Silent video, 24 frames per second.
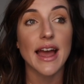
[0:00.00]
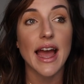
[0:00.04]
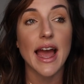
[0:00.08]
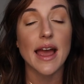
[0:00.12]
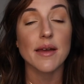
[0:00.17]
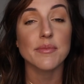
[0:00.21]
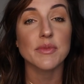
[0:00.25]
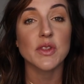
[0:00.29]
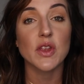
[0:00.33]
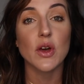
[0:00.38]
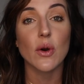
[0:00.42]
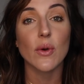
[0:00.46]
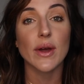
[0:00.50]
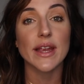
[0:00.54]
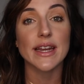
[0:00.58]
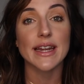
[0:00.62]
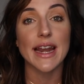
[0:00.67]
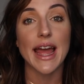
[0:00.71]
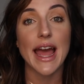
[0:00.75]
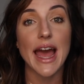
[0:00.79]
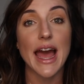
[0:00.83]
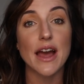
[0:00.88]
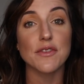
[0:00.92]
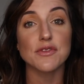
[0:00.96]
I'm going
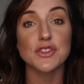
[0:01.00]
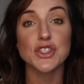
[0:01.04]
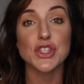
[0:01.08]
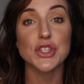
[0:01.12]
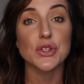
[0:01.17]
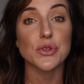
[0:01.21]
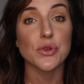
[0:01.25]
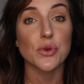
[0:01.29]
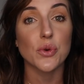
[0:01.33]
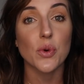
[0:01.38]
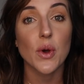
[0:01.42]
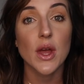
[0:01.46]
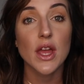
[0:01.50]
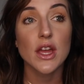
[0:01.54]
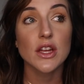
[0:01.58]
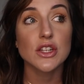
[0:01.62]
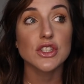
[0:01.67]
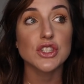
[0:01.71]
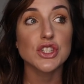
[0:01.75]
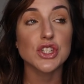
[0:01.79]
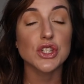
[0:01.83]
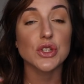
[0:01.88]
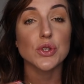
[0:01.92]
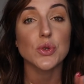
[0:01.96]
to have to
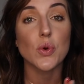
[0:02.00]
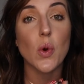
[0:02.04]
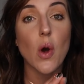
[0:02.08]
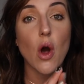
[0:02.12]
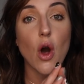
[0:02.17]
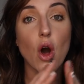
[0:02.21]
do